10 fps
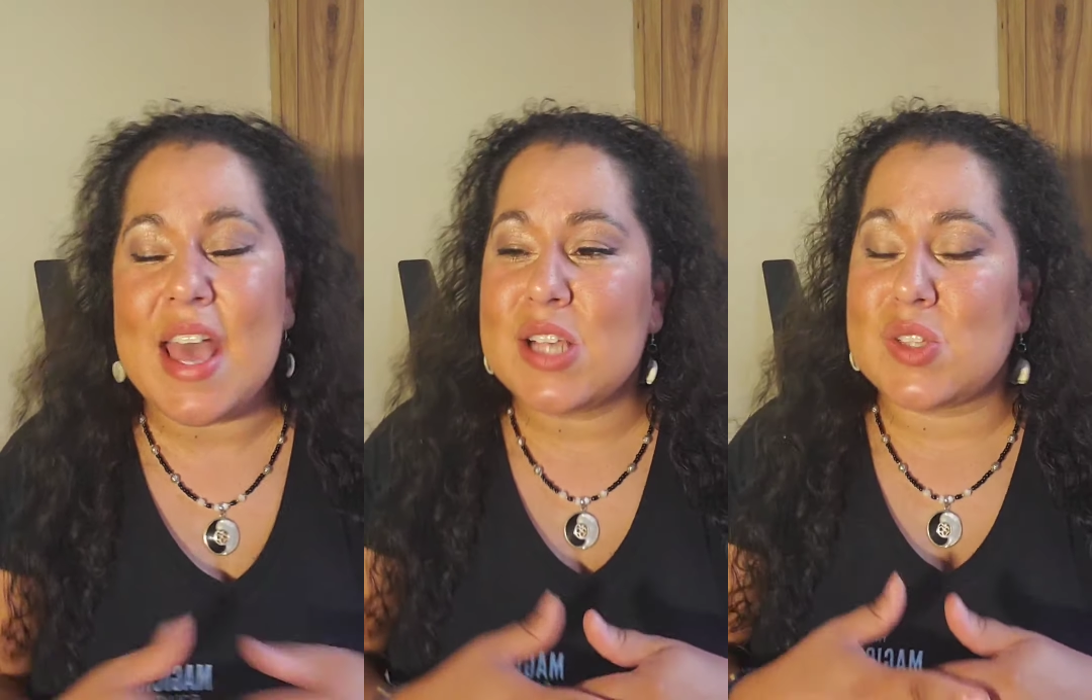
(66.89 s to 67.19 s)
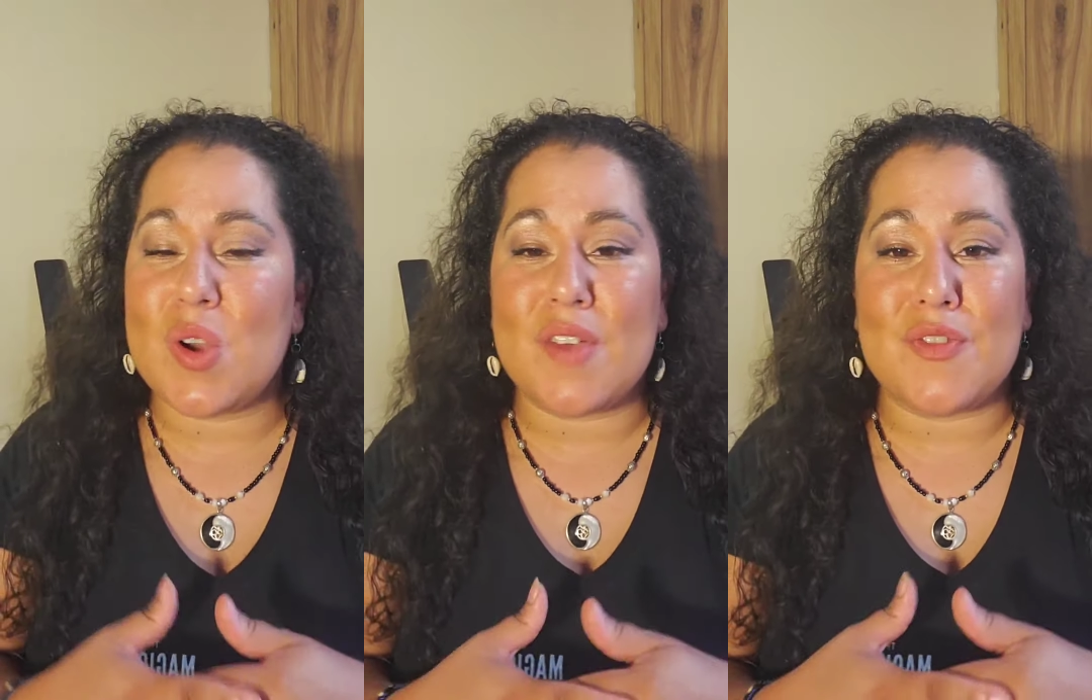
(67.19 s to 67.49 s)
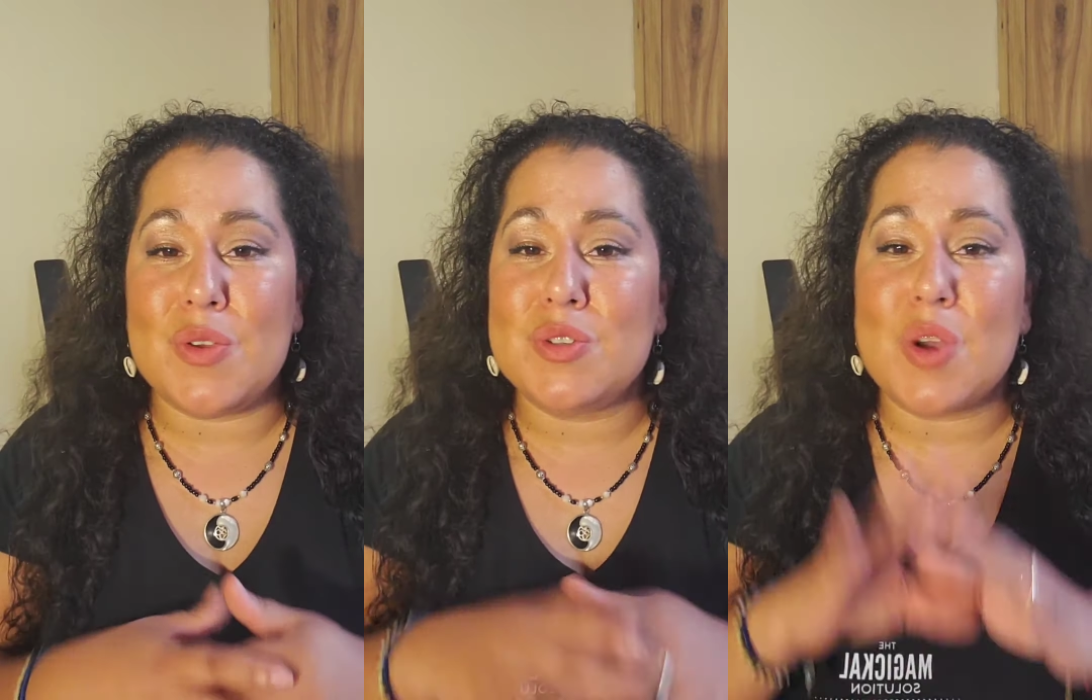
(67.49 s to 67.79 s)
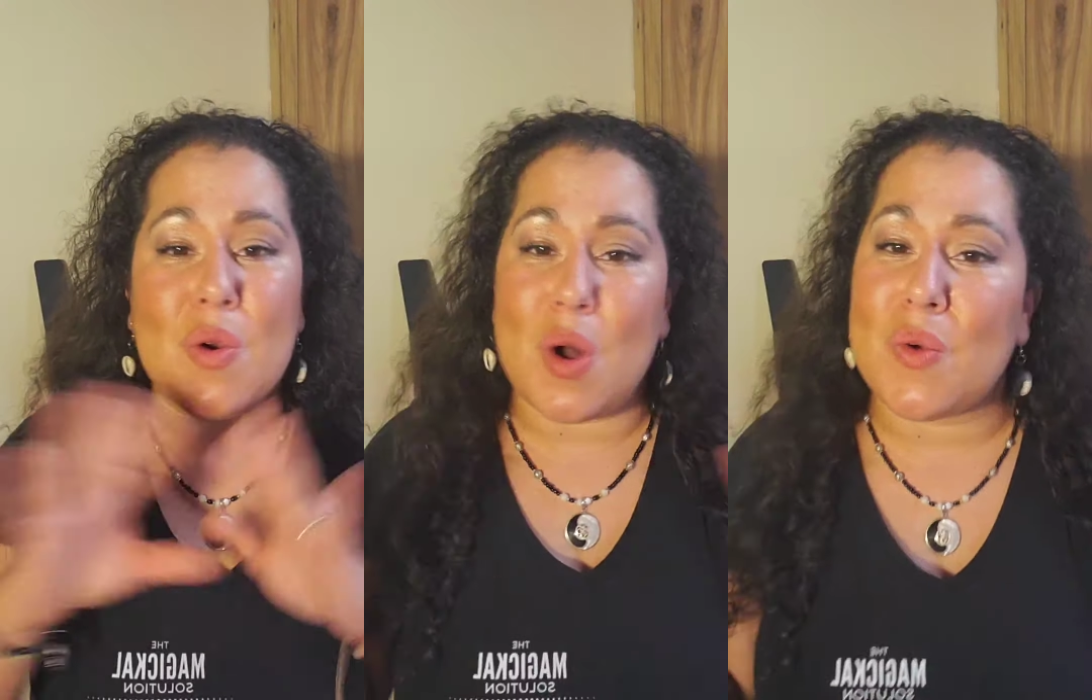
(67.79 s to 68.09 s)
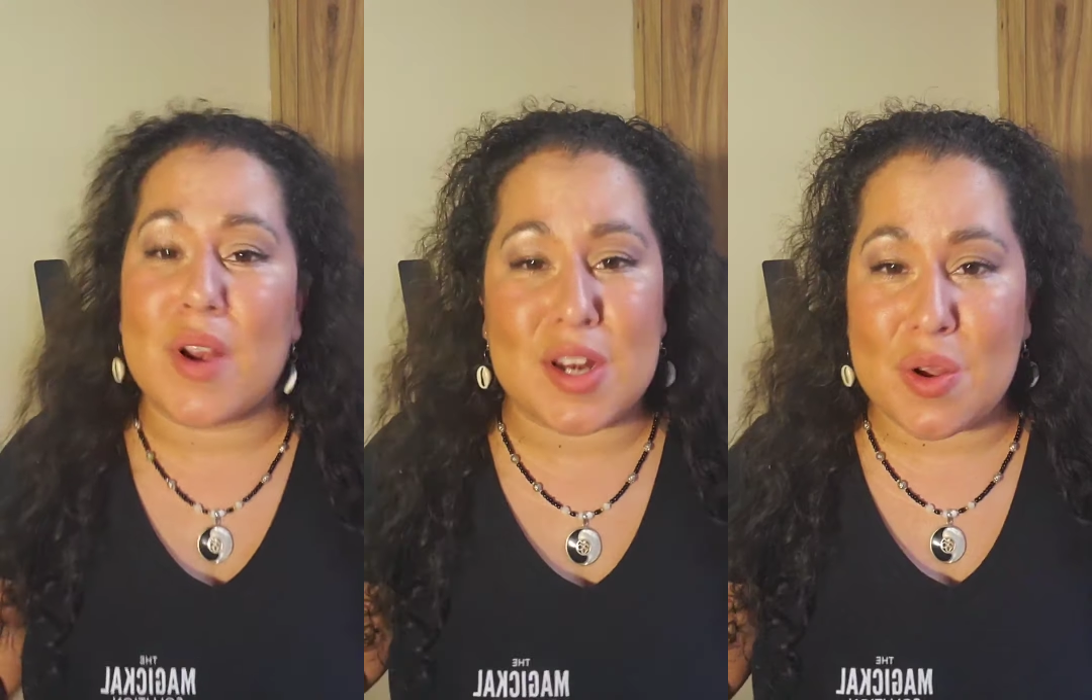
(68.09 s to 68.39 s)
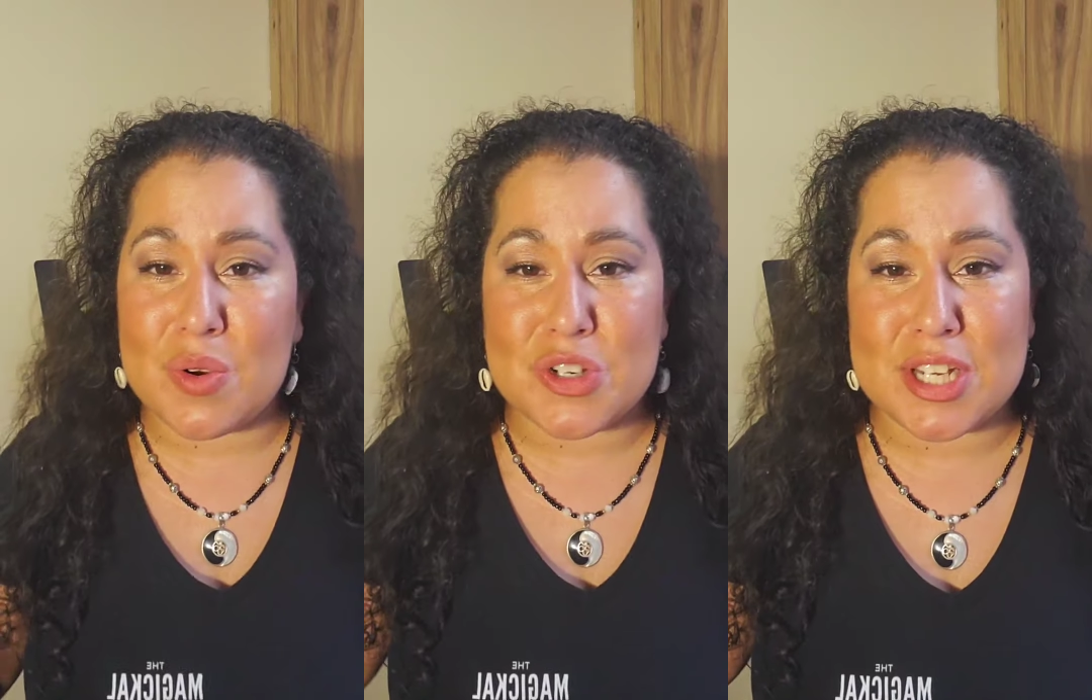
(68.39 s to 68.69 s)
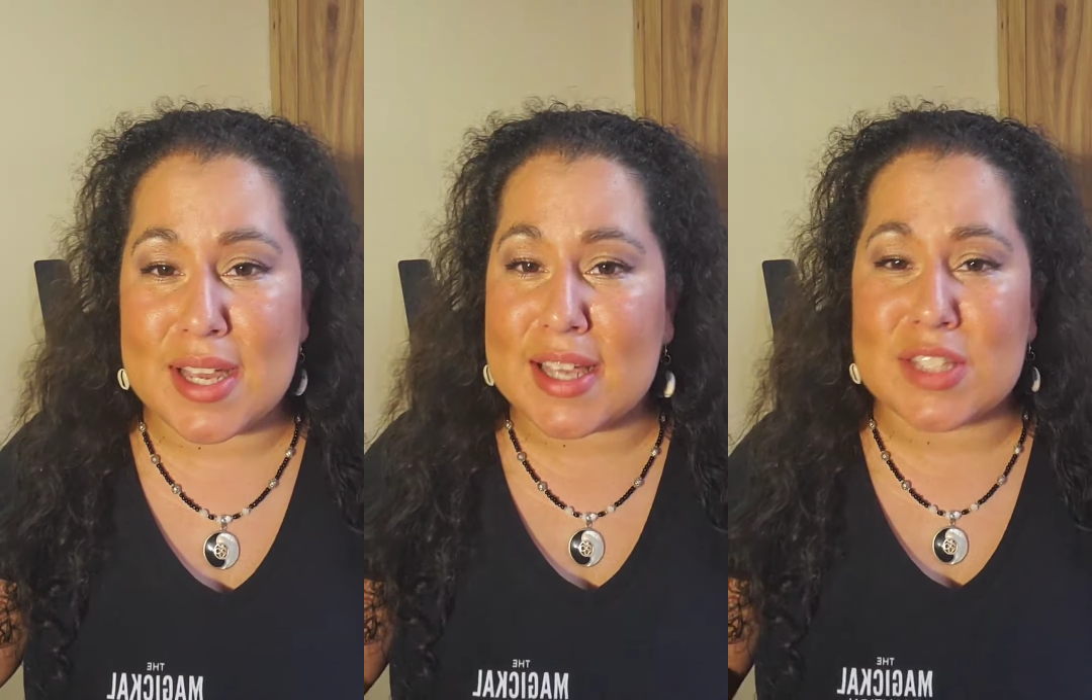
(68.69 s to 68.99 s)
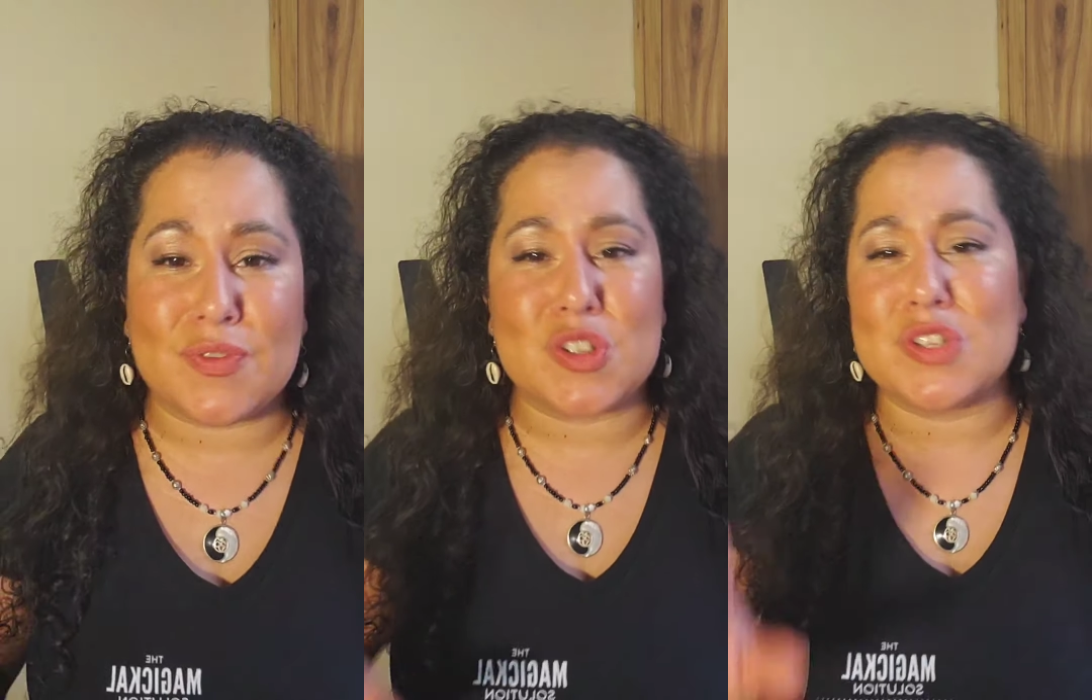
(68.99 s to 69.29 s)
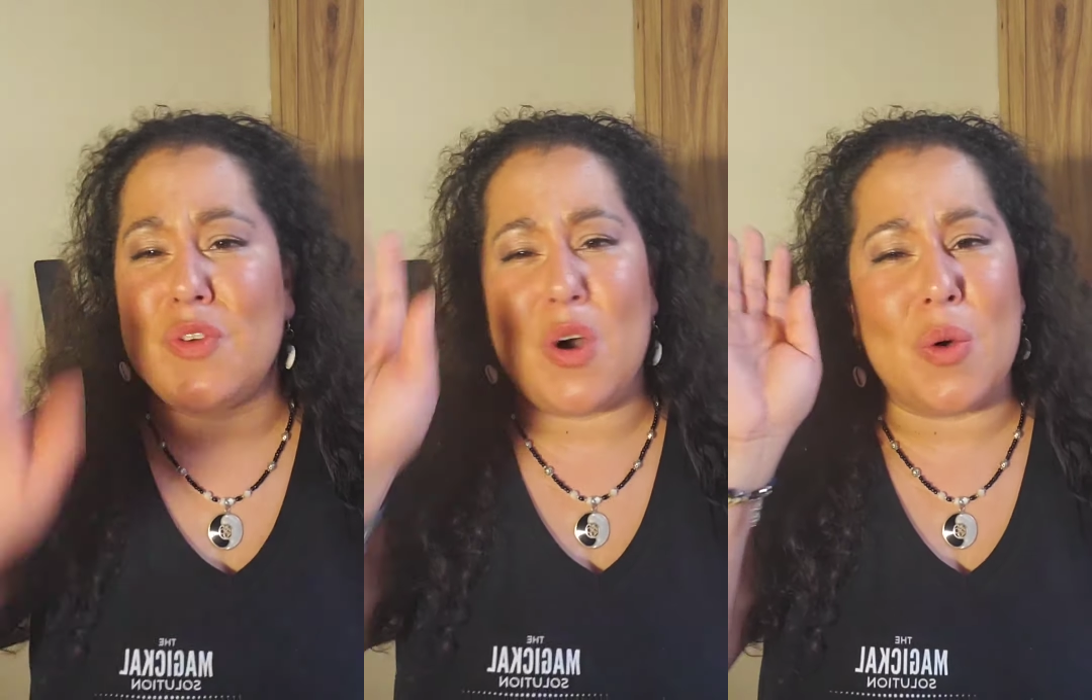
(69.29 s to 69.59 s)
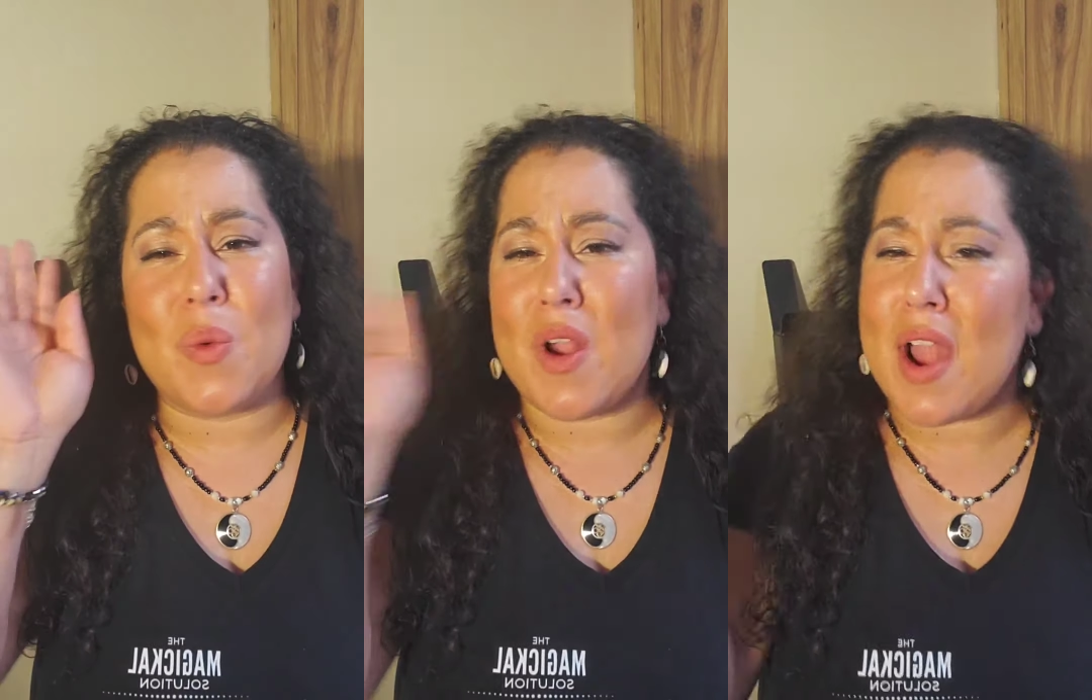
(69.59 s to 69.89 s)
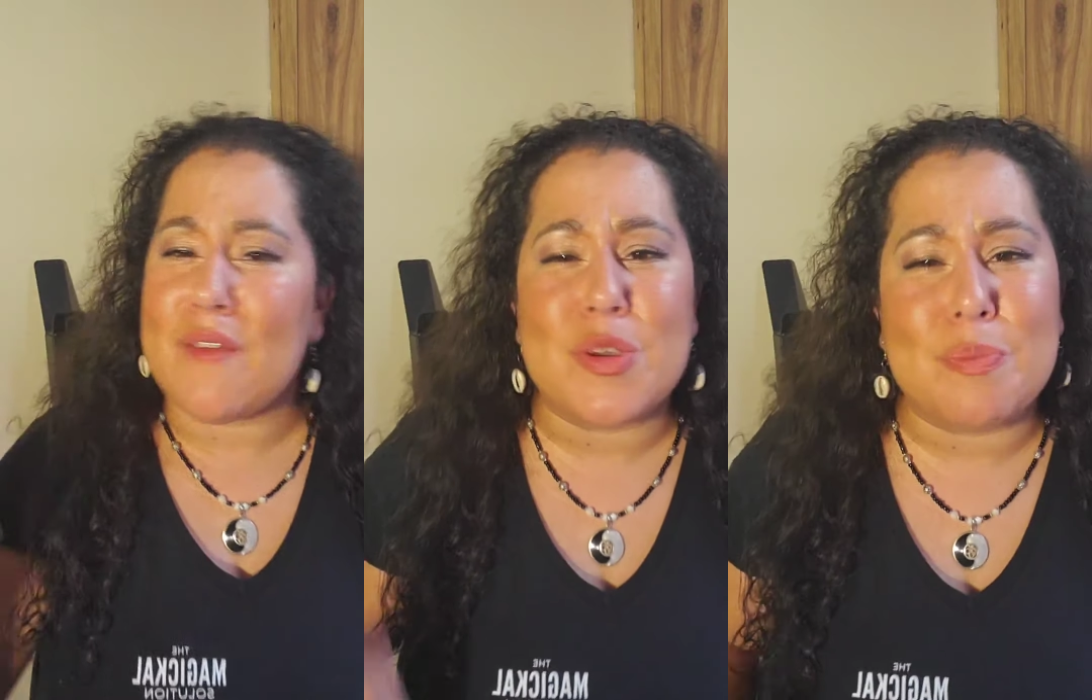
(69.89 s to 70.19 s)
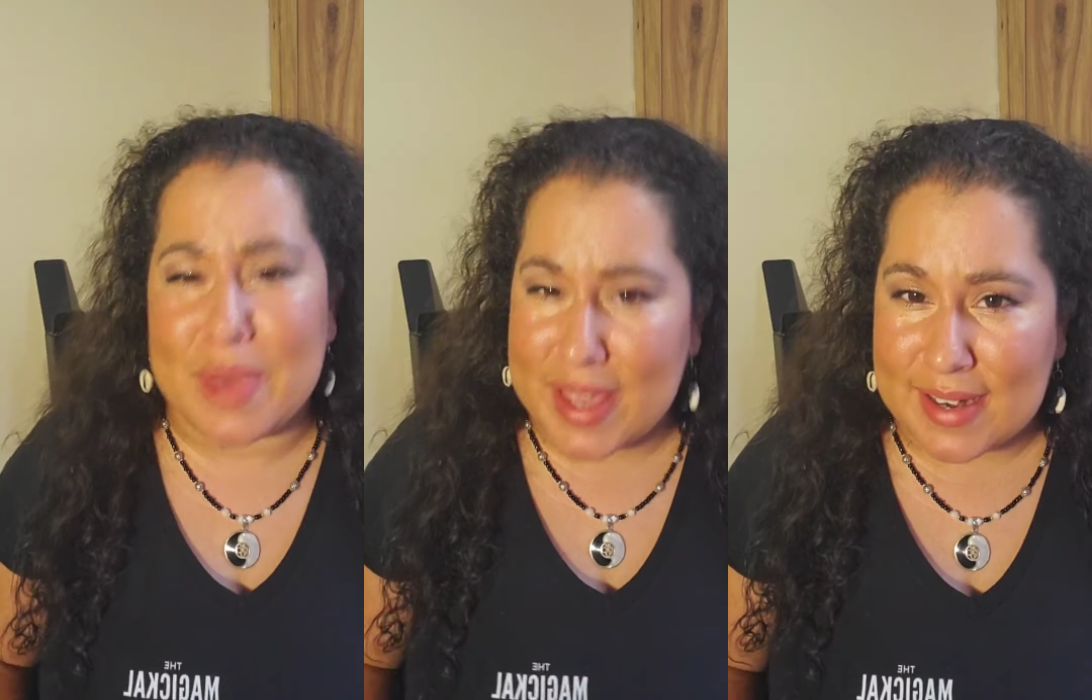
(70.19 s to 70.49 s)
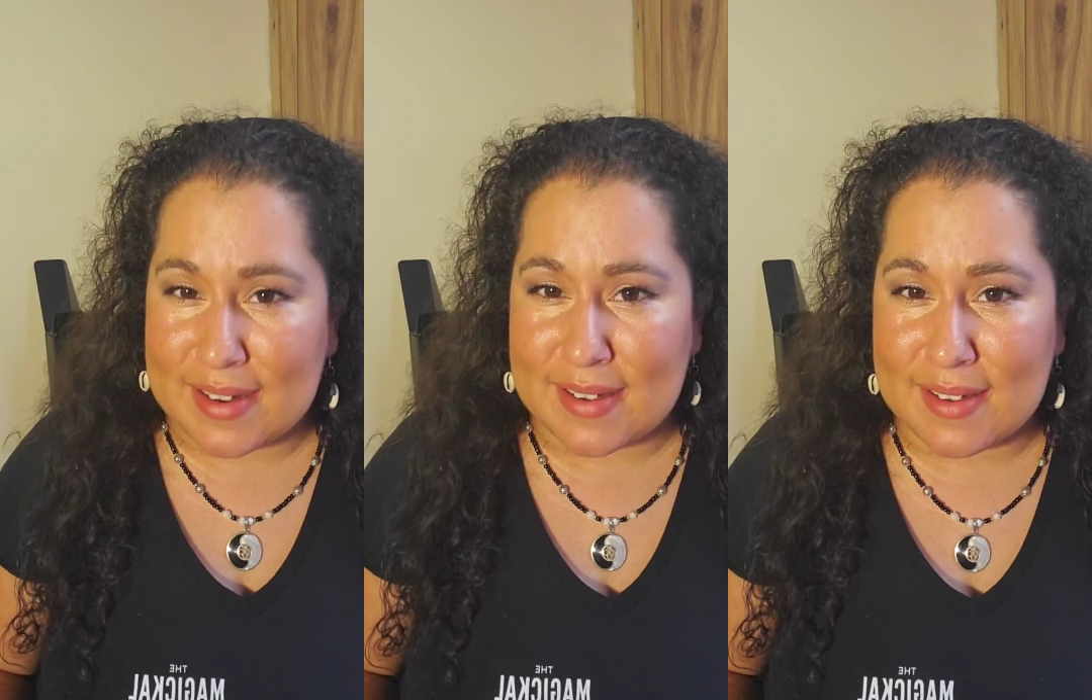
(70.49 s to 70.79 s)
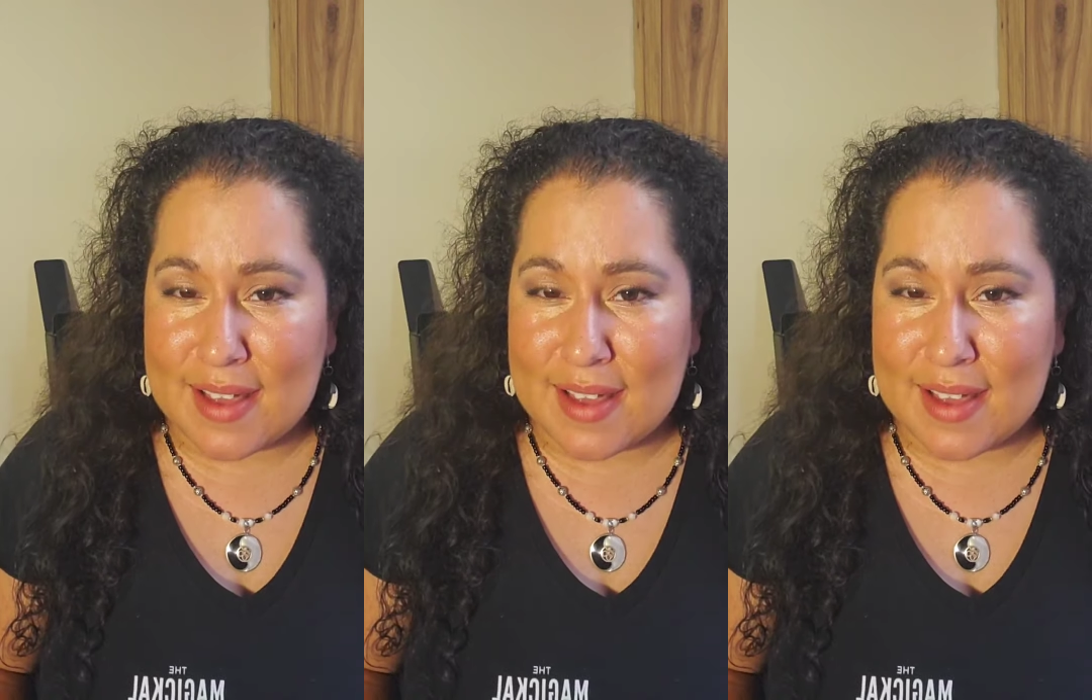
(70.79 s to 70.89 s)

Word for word: So if you don't already know who she is, first of all, where have you been?